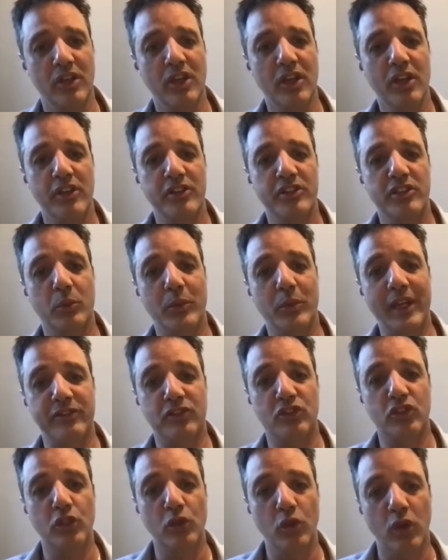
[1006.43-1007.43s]
So we have
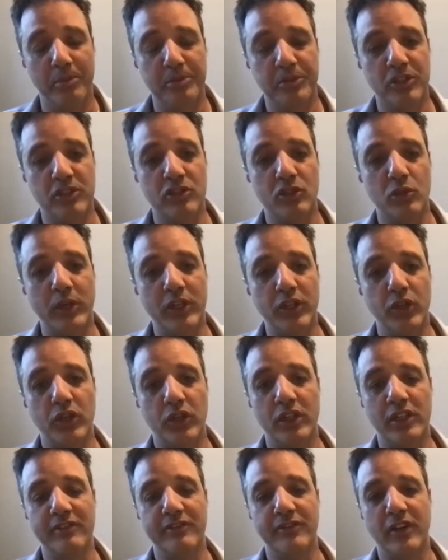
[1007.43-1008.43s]
two options where you can
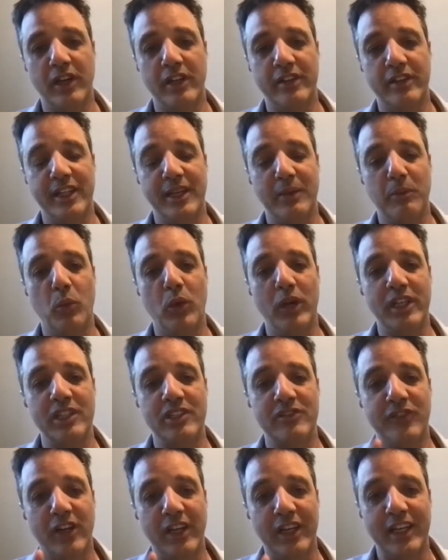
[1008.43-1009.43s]
invite them. One is
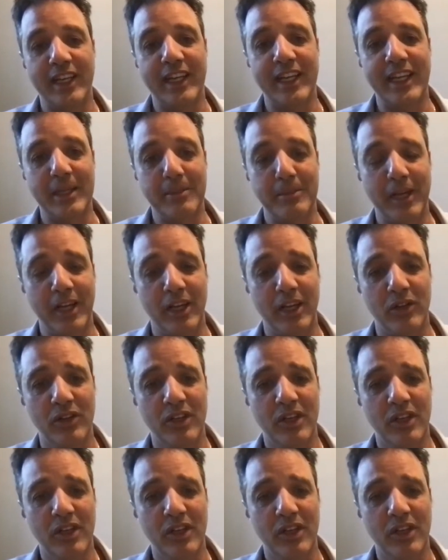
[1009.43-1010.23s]
via email.